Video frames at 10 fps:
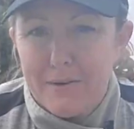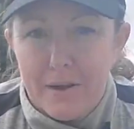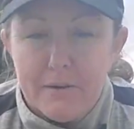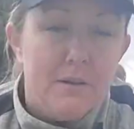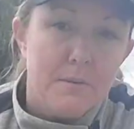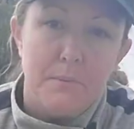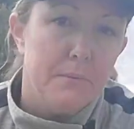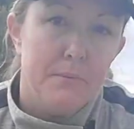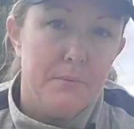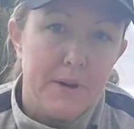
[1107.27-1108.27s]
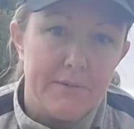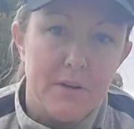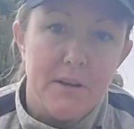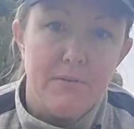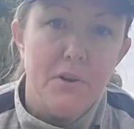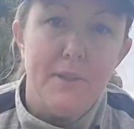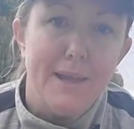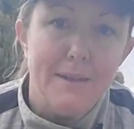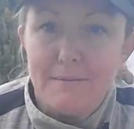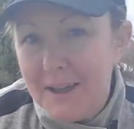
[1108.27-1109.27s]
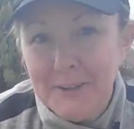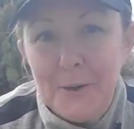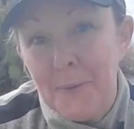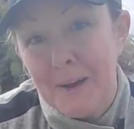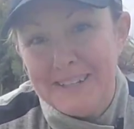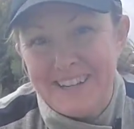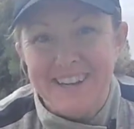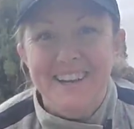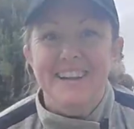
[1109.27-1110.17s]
I don't know, whatever. If you don't like it, don't watch